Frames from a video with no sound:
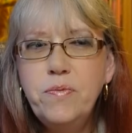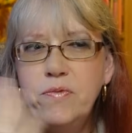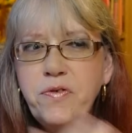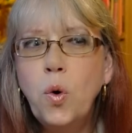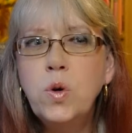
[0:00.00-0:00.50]

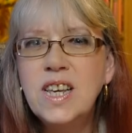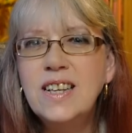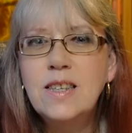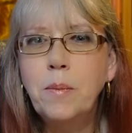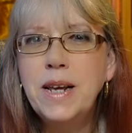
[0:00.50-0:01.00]
forcing
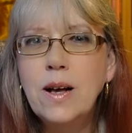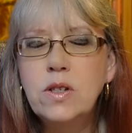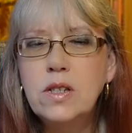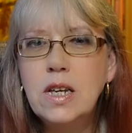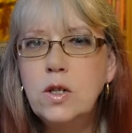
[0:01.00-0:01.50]
somebody
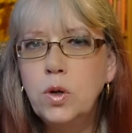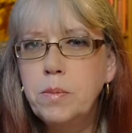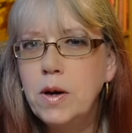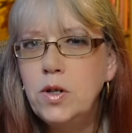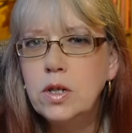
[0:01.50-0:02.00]
else into an
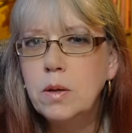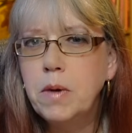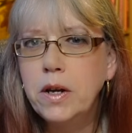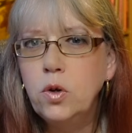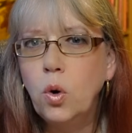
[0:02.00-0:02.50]
emotion that
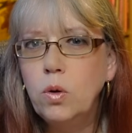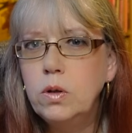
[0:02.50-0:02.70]
might not